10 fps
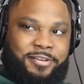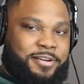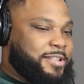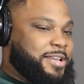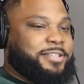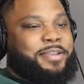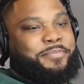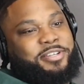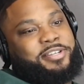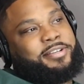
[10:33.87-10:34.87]
all that
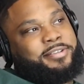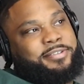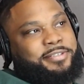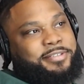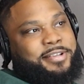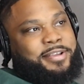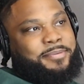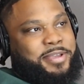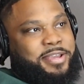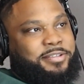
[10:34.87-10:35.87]
type of shit. It's yeah. just
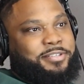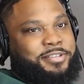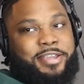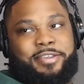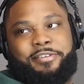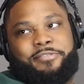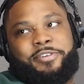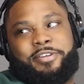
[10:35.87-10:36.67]
like, man, it's janky over